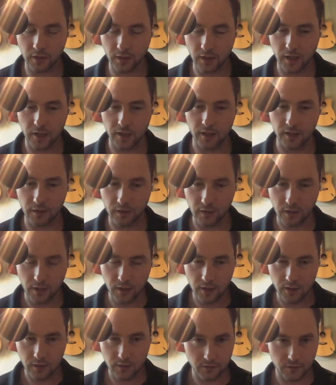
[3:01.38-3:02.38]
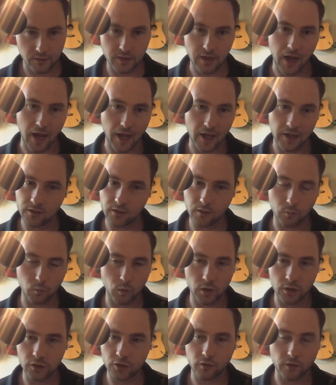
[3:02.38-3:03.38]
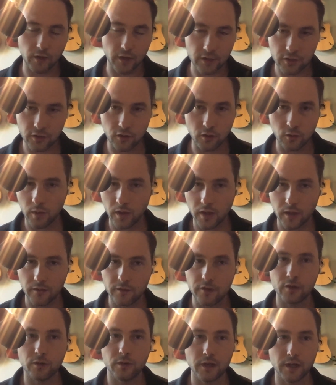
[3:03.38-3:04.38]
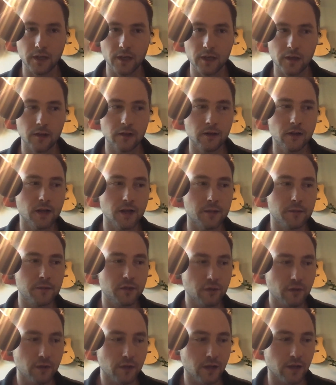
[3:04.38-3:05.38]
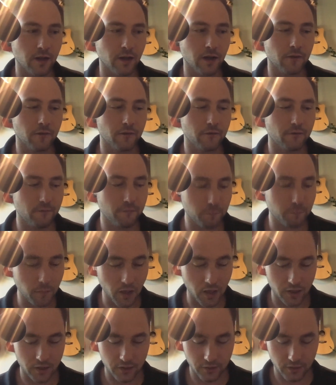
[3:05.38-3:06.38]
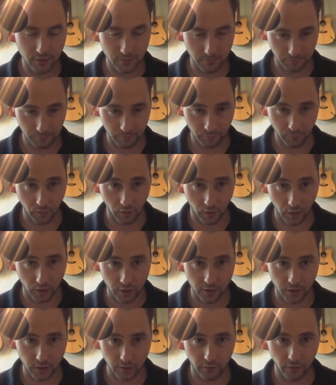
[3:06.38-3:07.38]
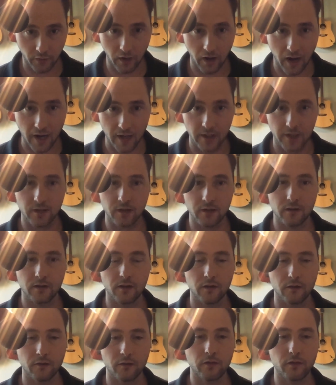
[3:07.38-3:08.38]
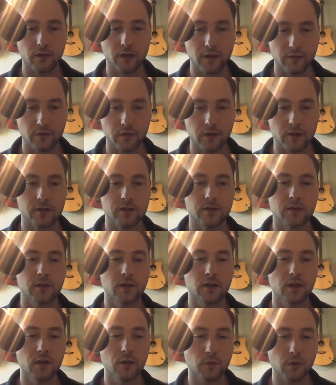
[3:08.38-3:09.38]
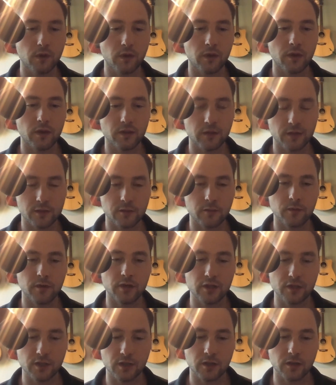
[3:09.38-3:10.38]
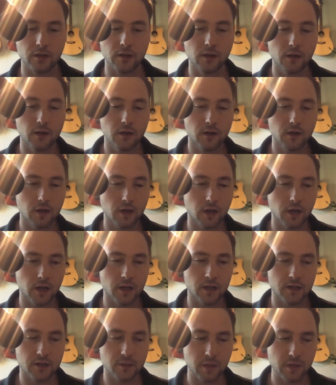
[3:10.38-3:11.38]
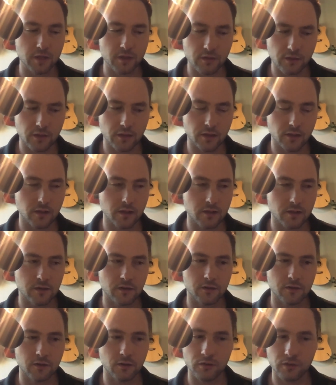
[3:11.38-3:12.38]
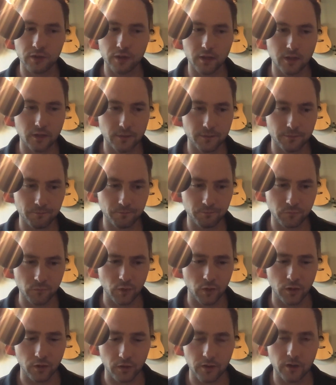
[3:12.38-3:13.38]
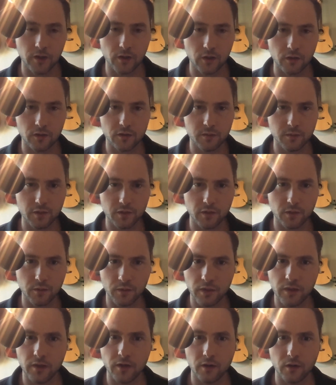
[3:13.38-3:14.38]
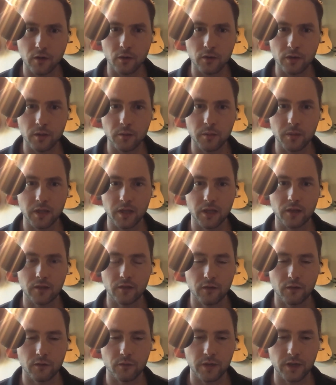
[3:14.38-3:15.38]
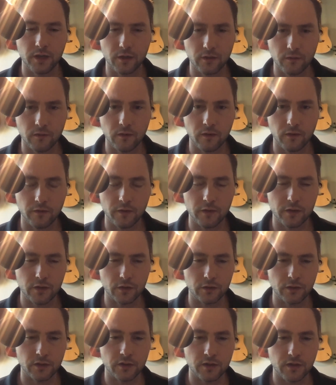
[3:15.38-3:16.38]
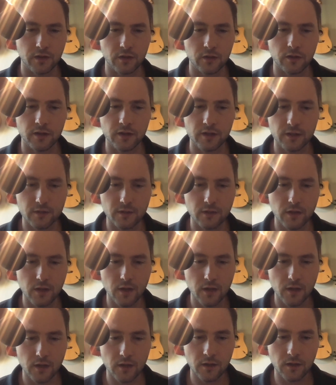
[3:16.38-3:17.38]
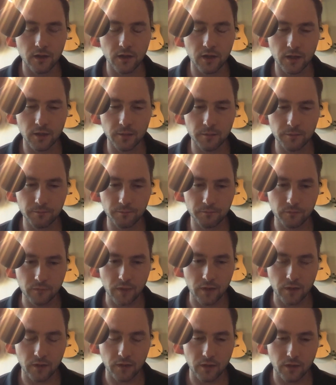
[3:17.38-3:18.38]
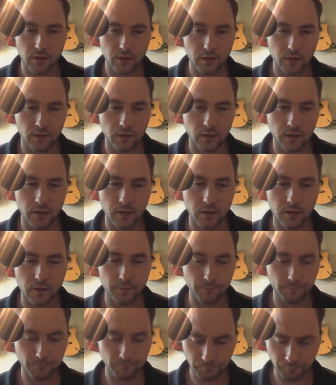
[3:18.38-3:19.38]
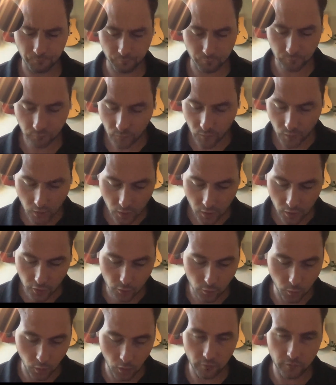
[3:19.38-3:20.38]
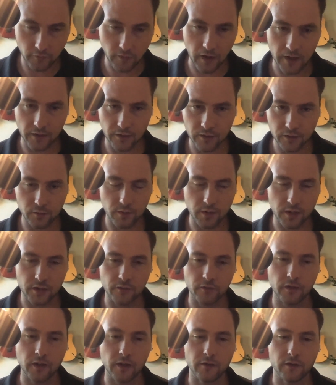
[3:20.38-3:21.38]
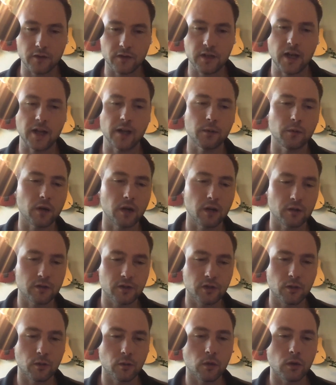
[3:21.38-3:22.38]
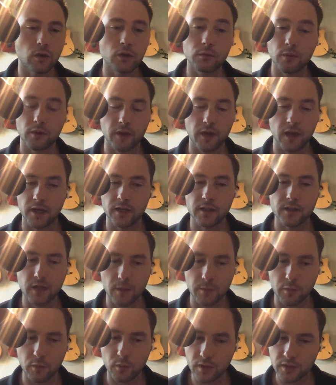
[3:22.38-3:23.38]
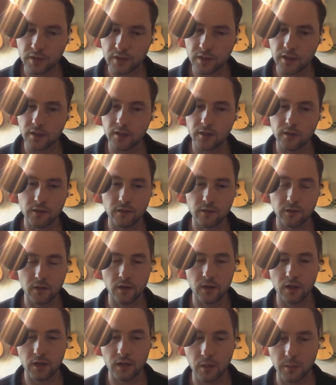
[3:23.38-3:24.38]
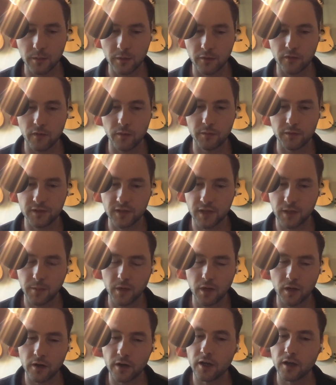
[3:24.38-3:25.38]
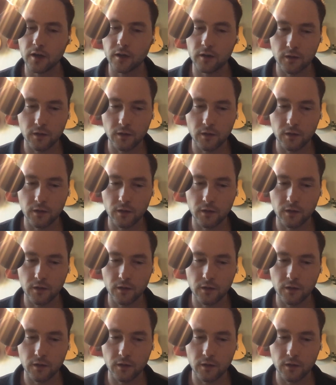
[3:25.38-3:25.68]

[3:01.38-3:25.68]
kind of tied to one traditional way of doing it. So you can get a much larger variety of flavors within this region, especially because especially with there only being 3 official distilleries. I think you won't find this range of flavors anywhere else in the world with any type of whiskey coming from the same area.